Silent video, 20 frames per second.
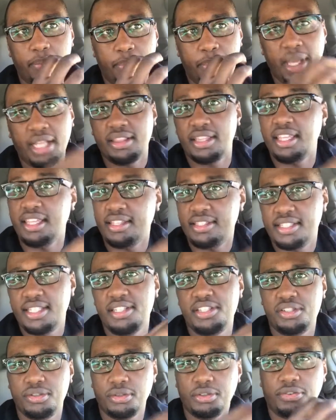Pick the
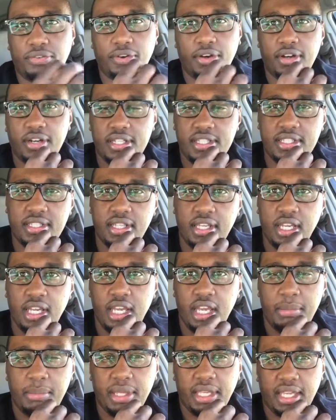essentials first
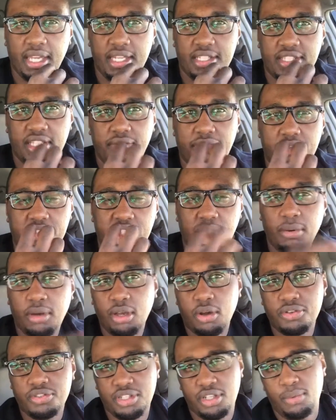because if
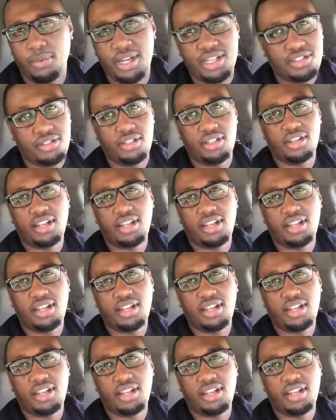someone goes in your registry,